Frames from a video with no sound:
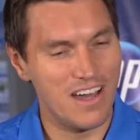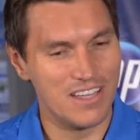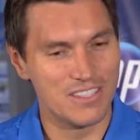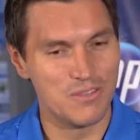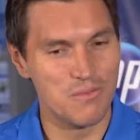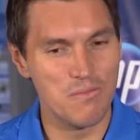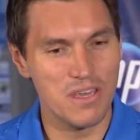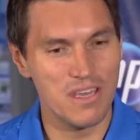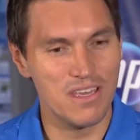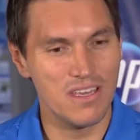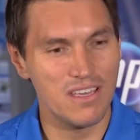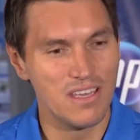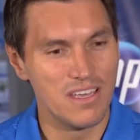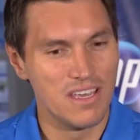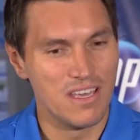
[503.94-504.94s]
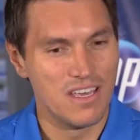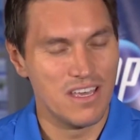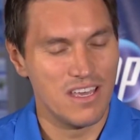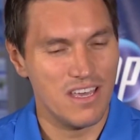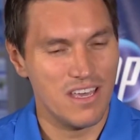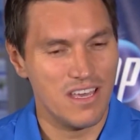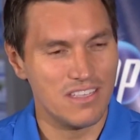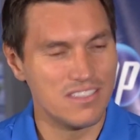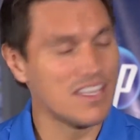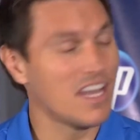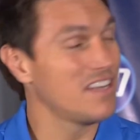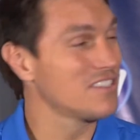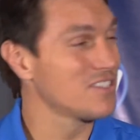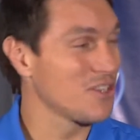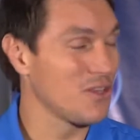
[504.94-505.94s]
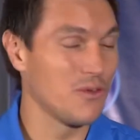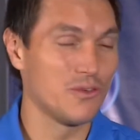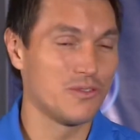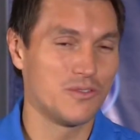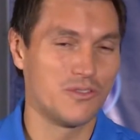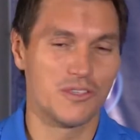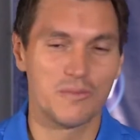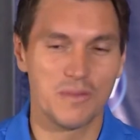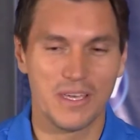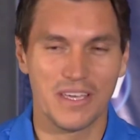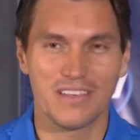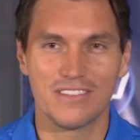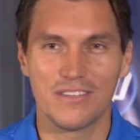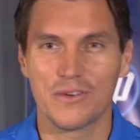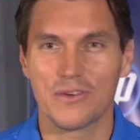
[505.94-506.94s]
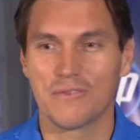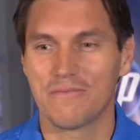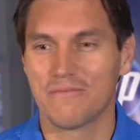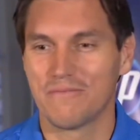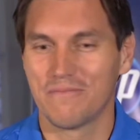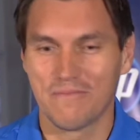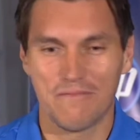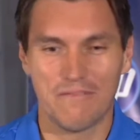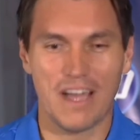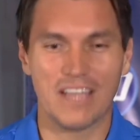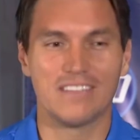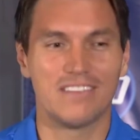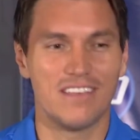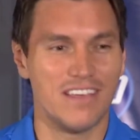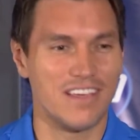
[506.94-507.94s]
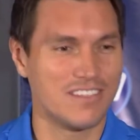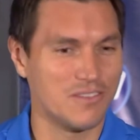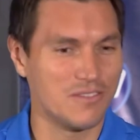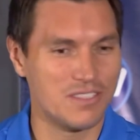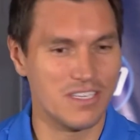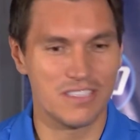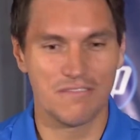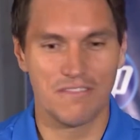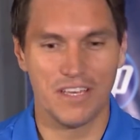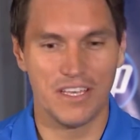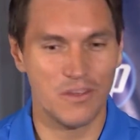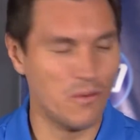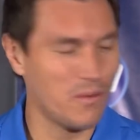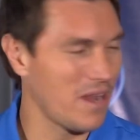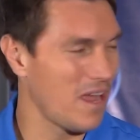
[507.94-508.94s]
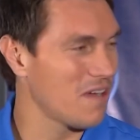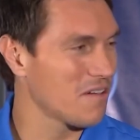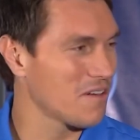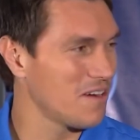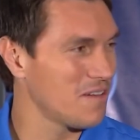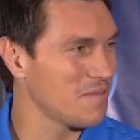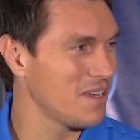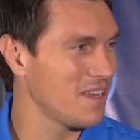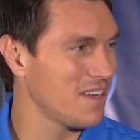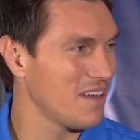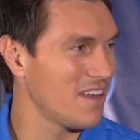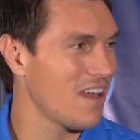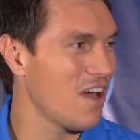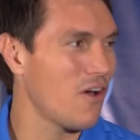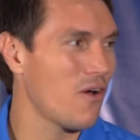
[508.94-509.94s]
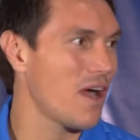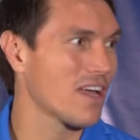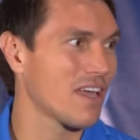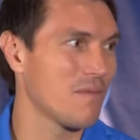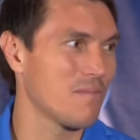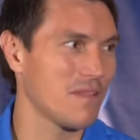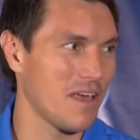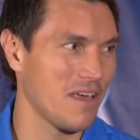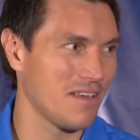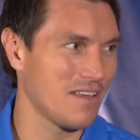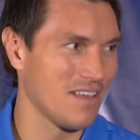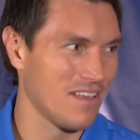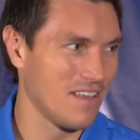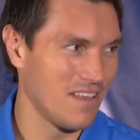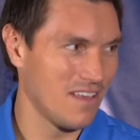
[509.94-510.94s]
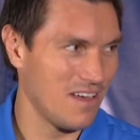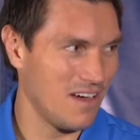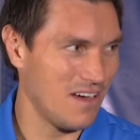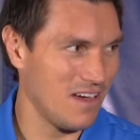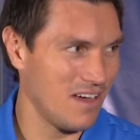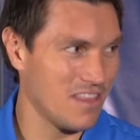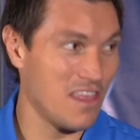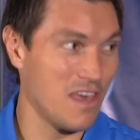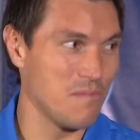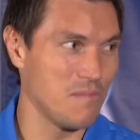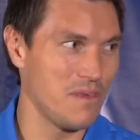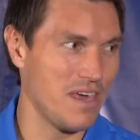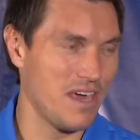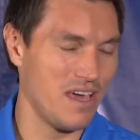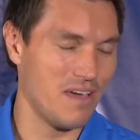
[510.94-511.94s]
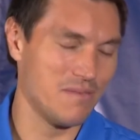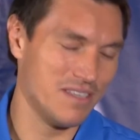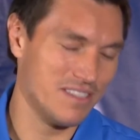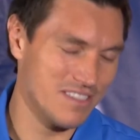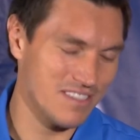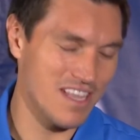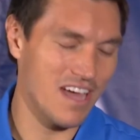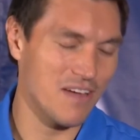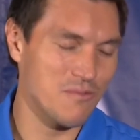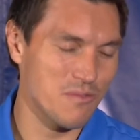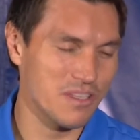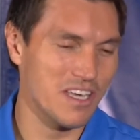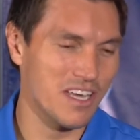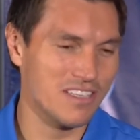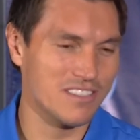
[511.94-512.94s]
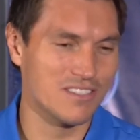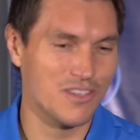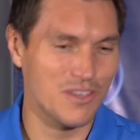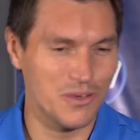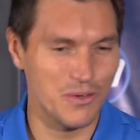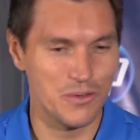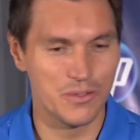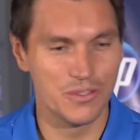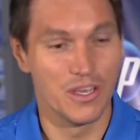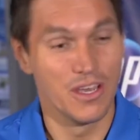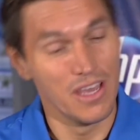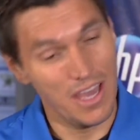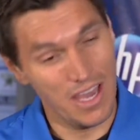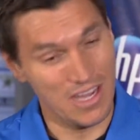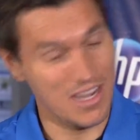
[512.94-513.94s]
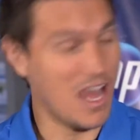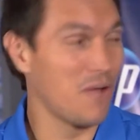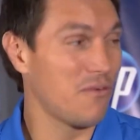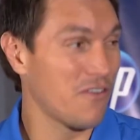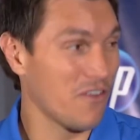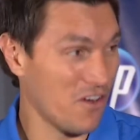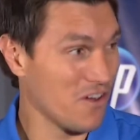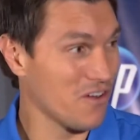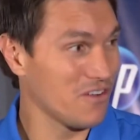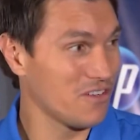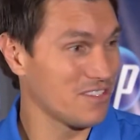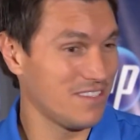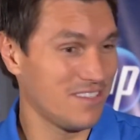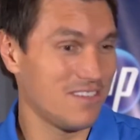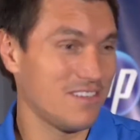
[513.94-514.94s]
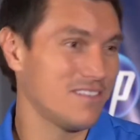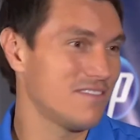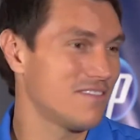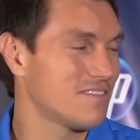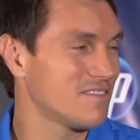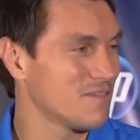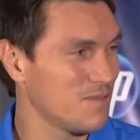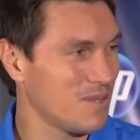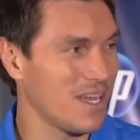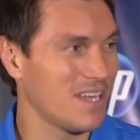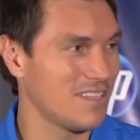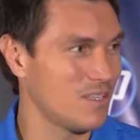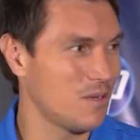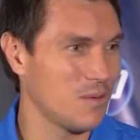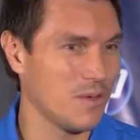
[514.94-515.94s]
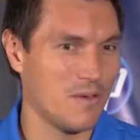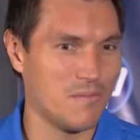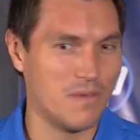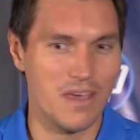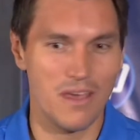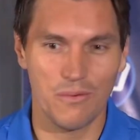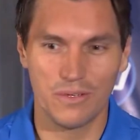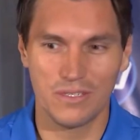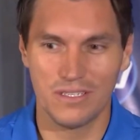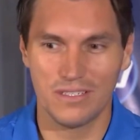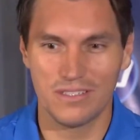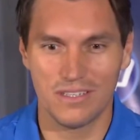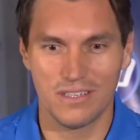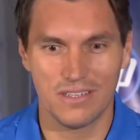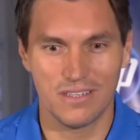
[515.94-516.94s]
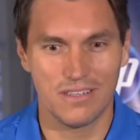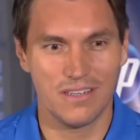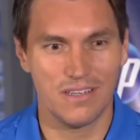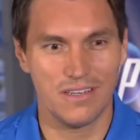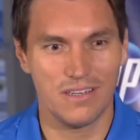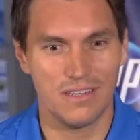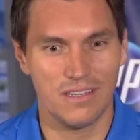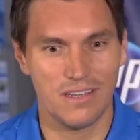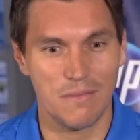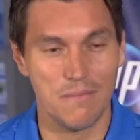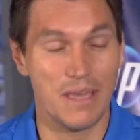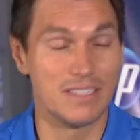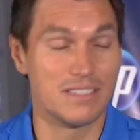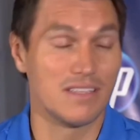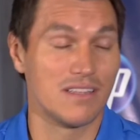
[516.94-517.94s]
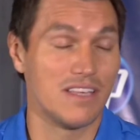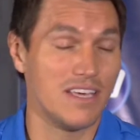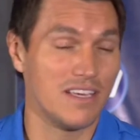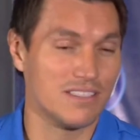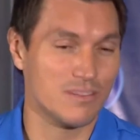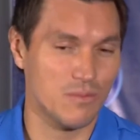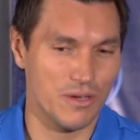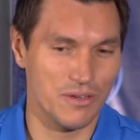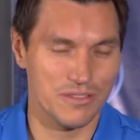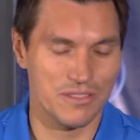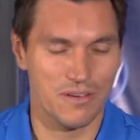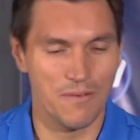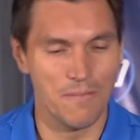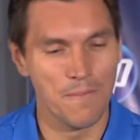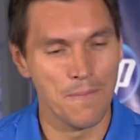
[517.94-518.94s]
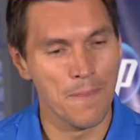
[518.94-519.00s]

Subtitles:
to me, it's not an excuse just because you're 5'6" or 6 feet or whatever. I can't play in the NBA. It's not really an excuse. And now for girls, you got the WNBA, which is an amazing league as well. So